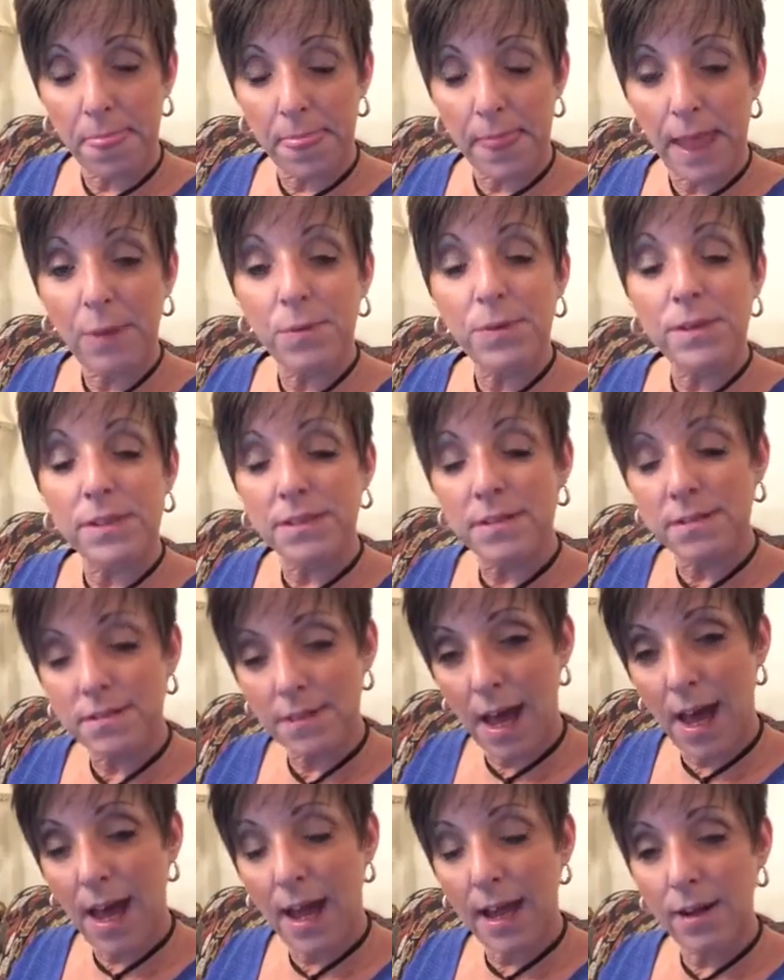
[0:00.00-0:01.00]
They would
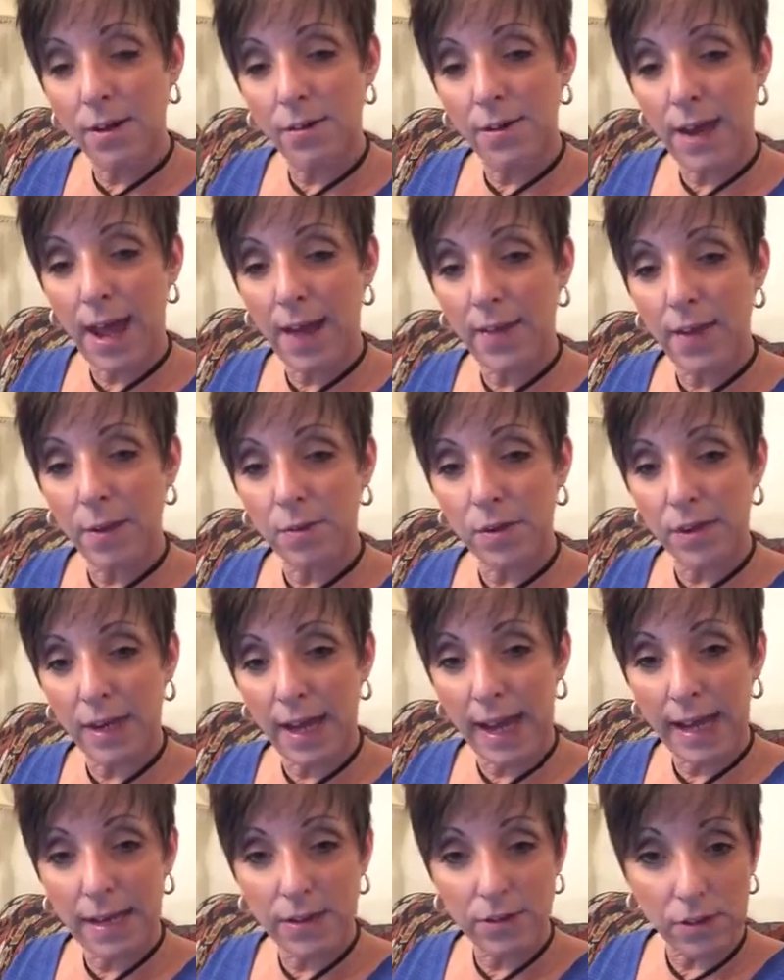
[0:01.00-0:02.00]
decide on how they were going
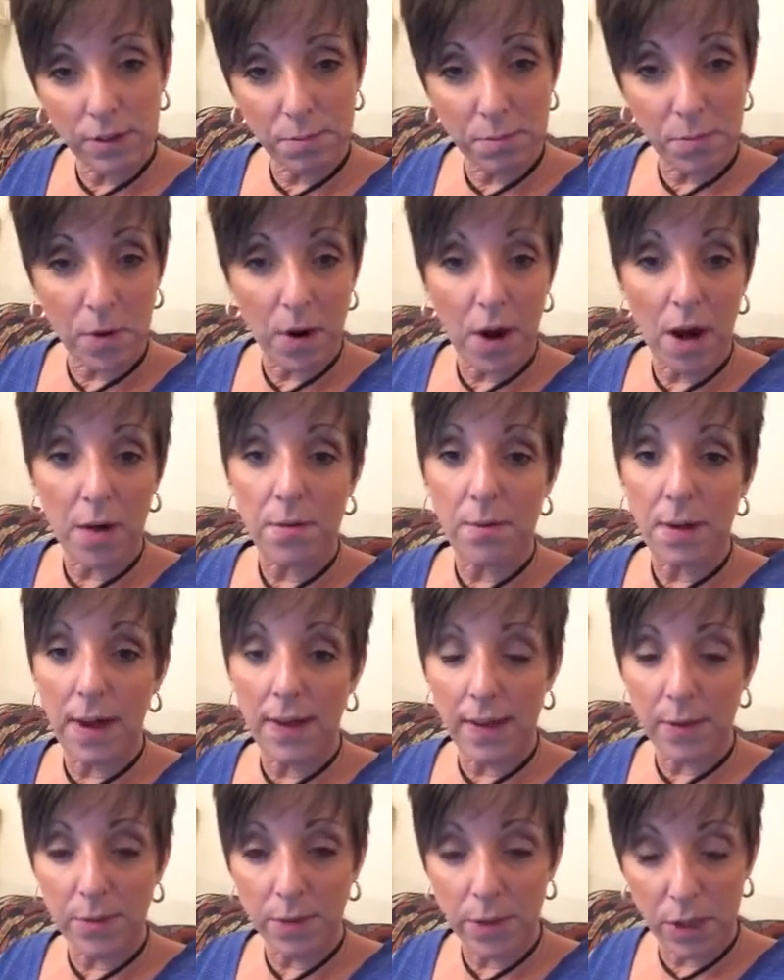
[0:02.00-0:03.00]
to handle a problem,
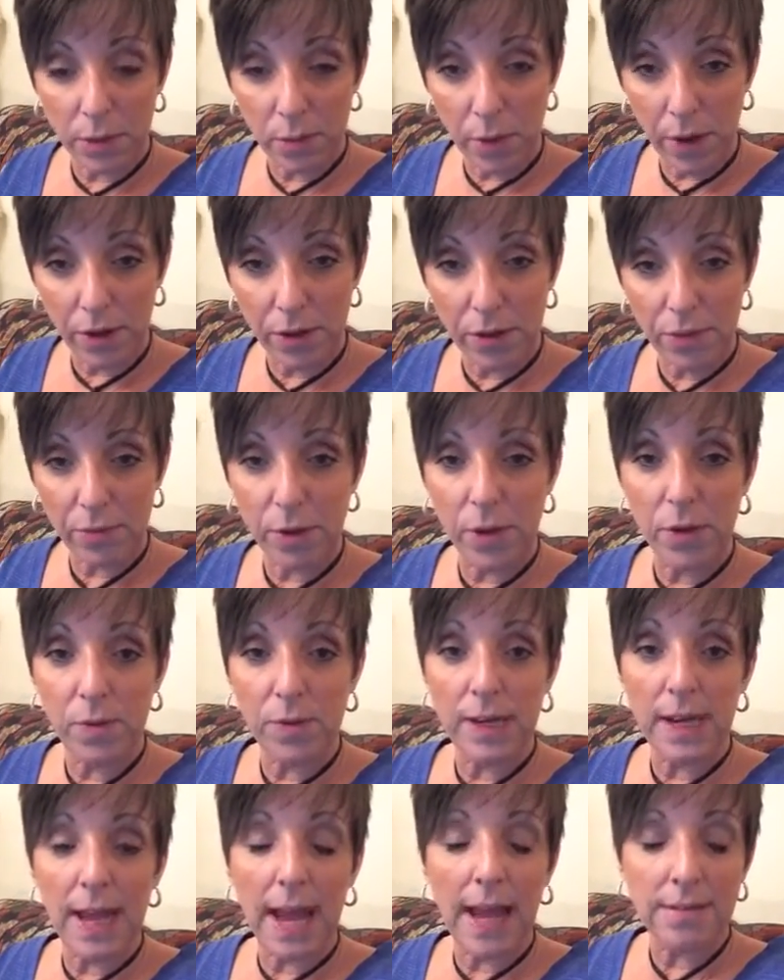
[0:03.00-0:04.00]
how they were going to work through
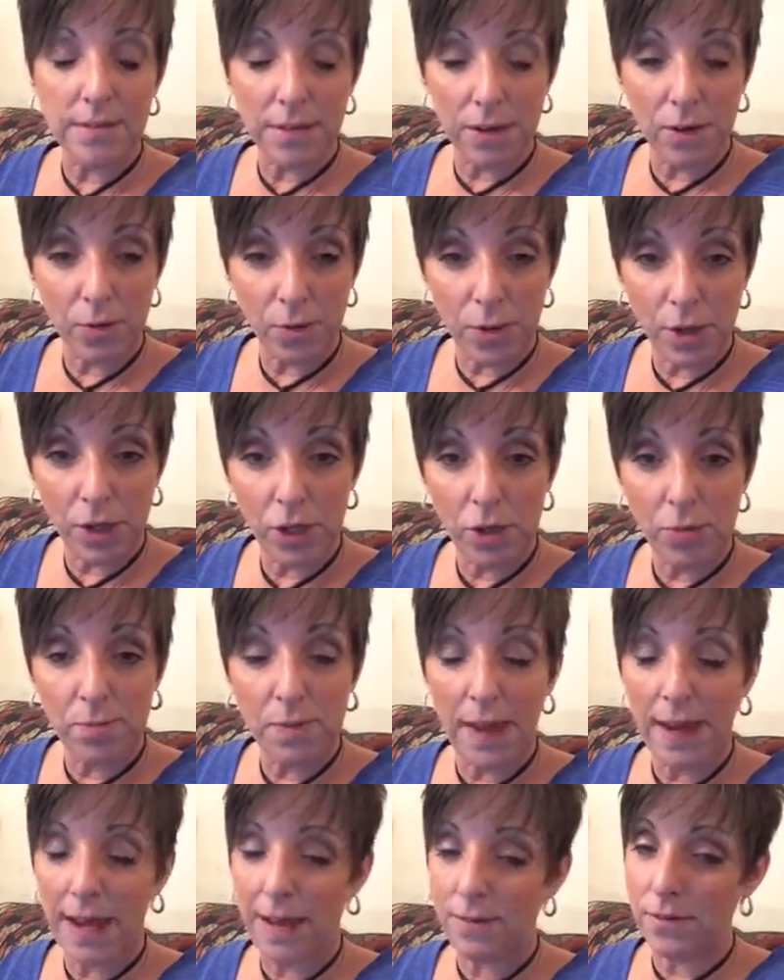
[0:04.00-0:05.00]
it as a group.
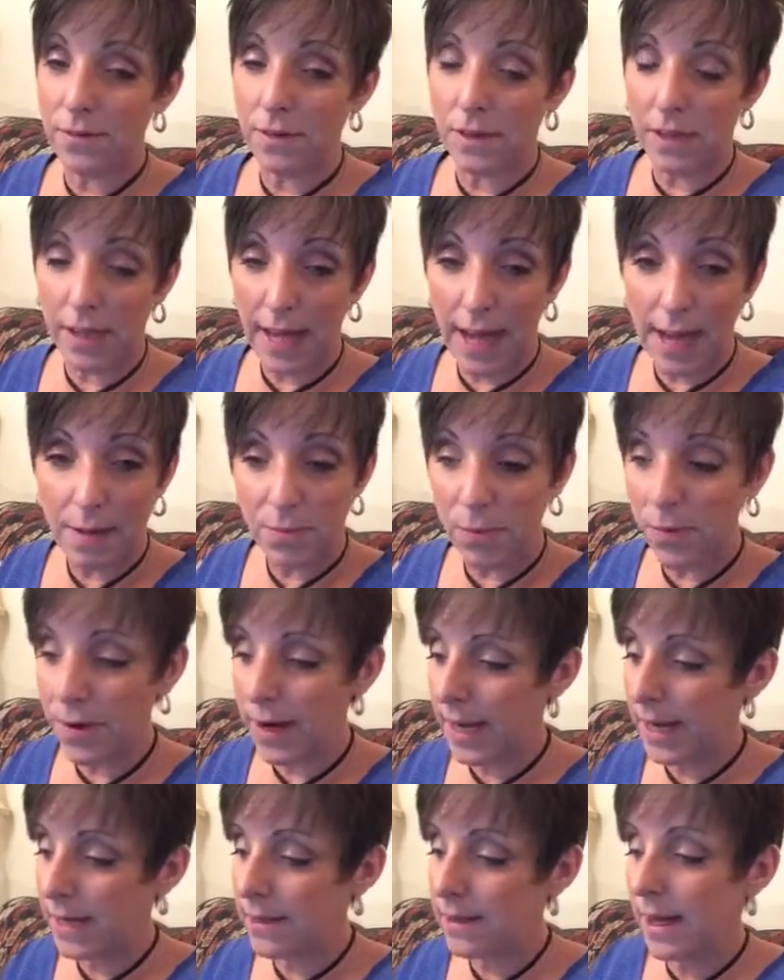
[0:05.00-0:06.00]
They'd to
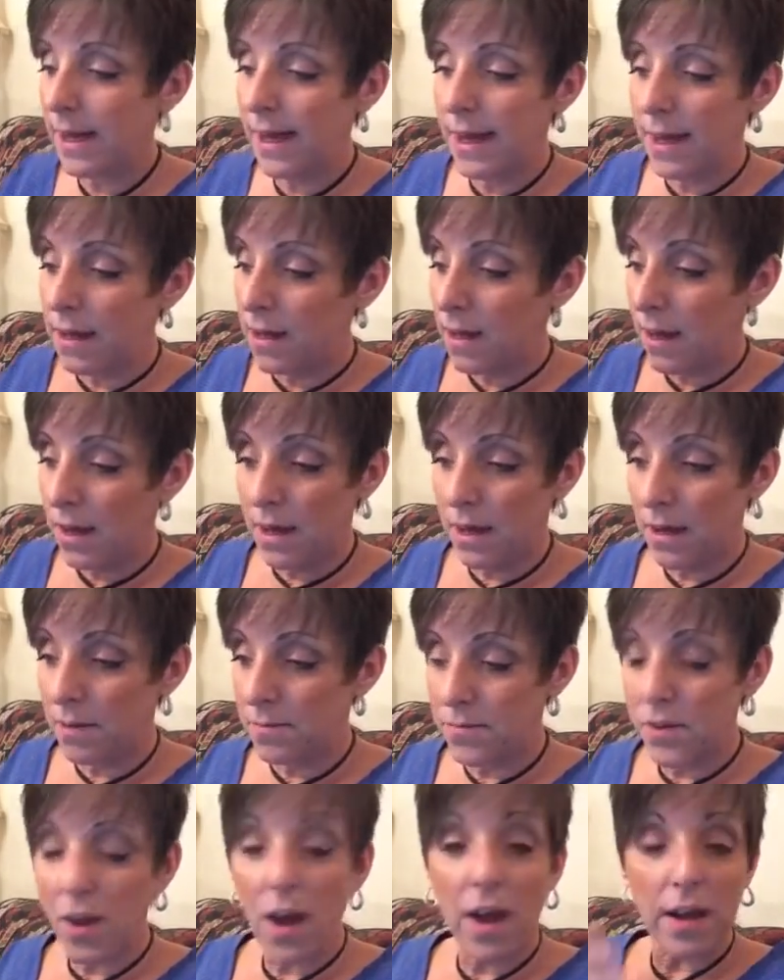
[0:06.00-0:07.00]
collaborate.
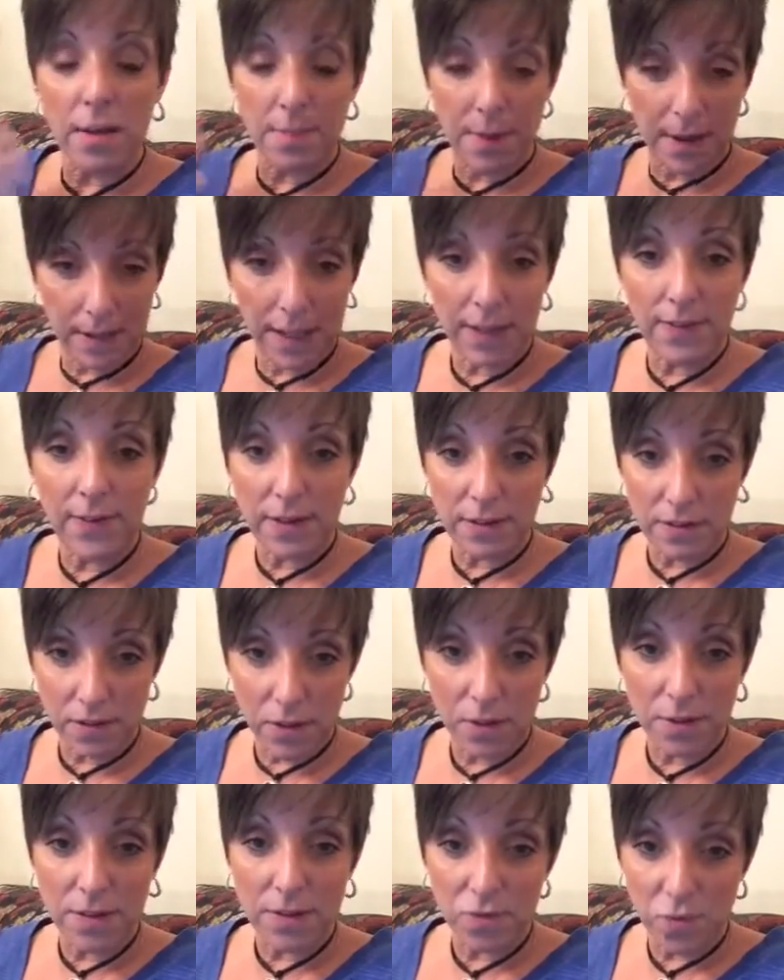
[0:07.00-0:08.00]
Talking about giving
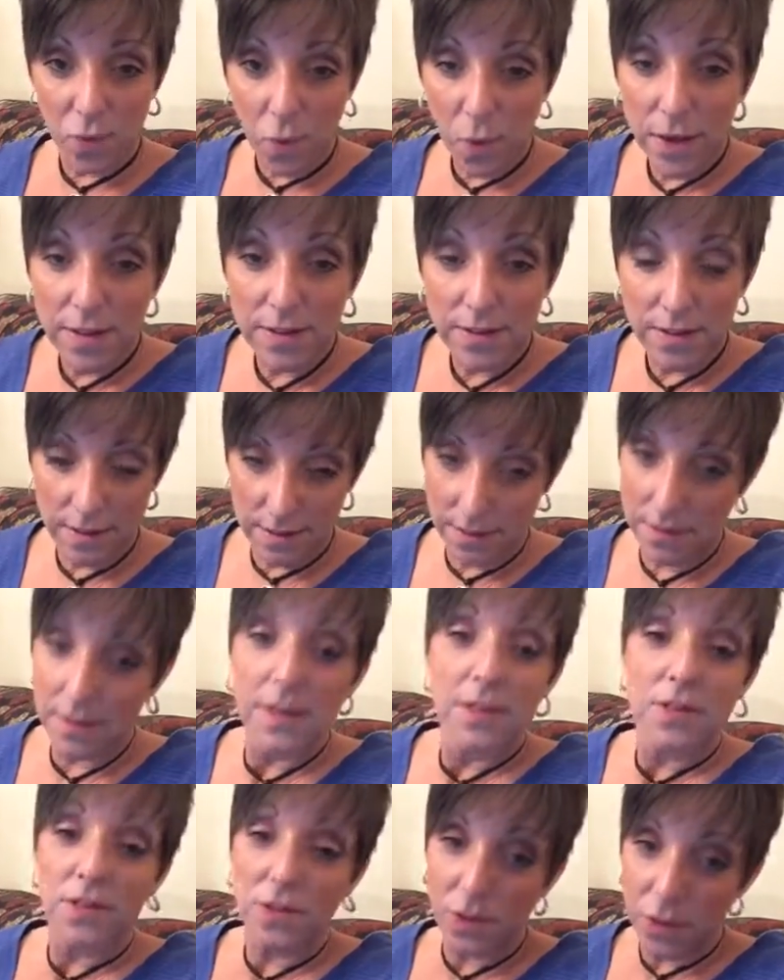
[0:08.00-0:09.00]
students voices.
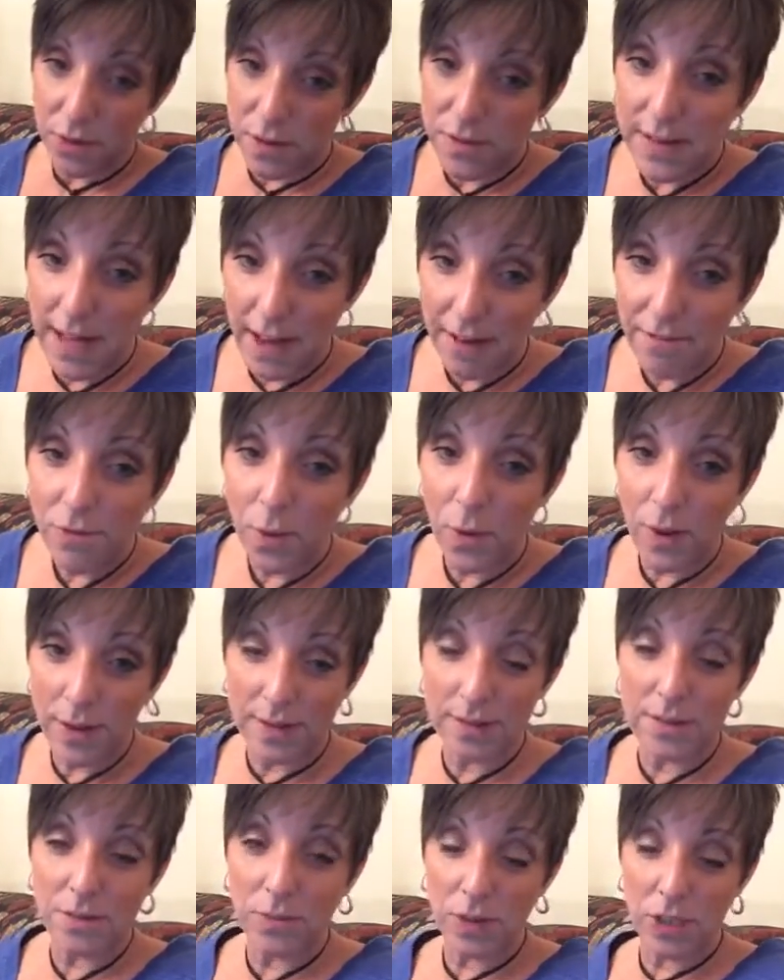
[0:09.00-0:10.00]
Students have
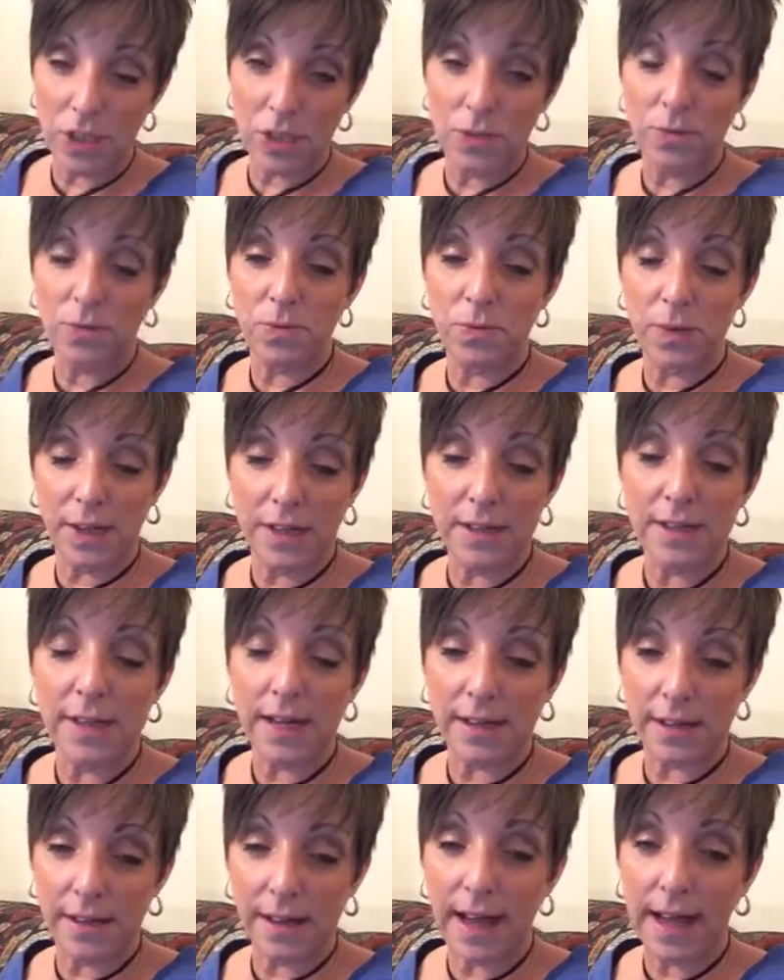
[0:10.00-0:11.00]
voices when you
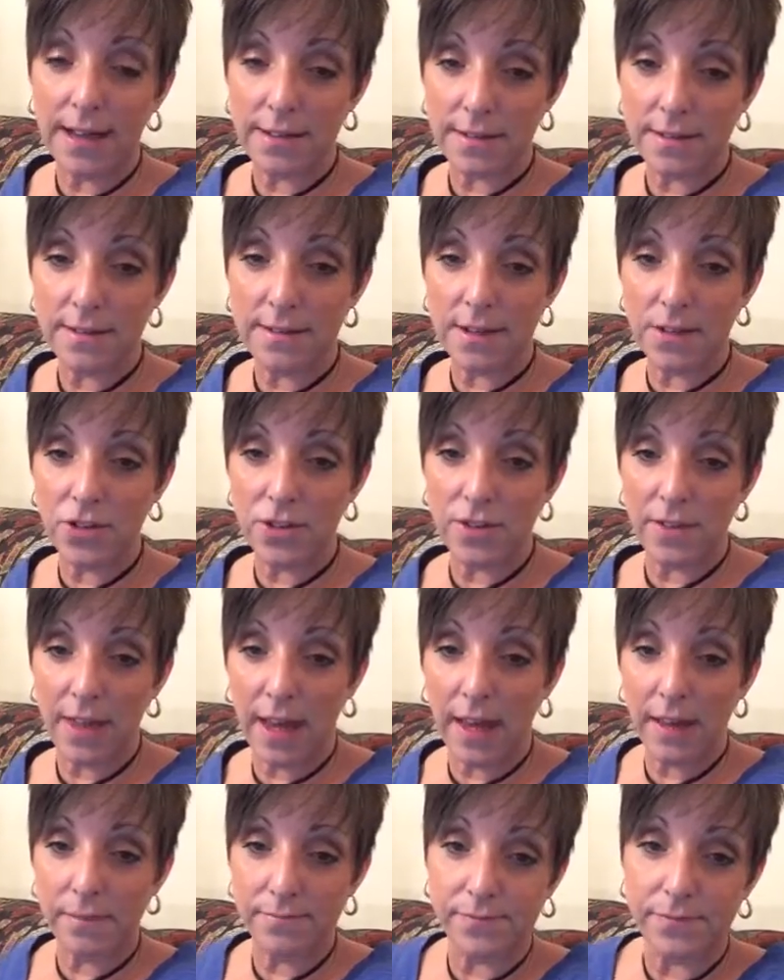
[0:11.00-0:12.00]
conduct classes such as
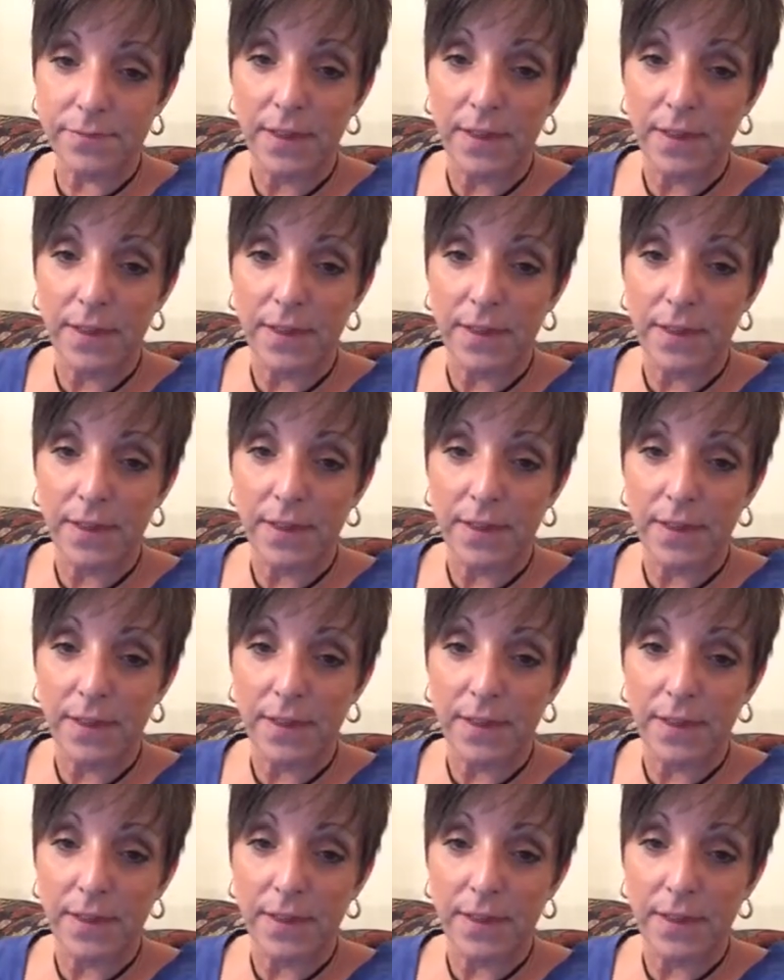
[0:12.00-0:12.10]
that.